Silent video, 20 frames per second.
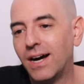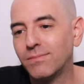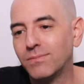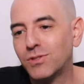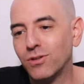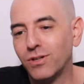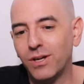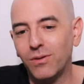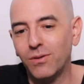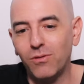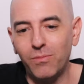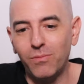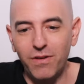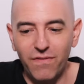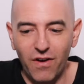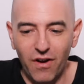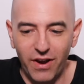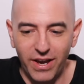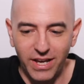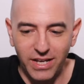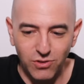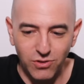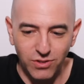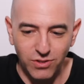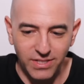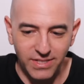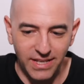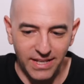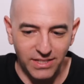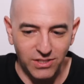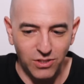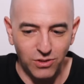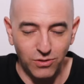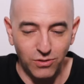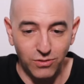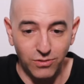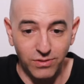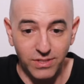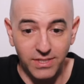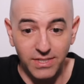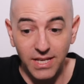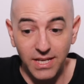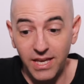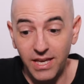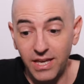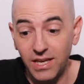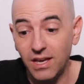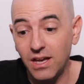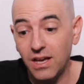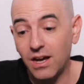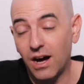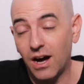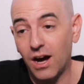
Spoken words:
So it will be very interesting to see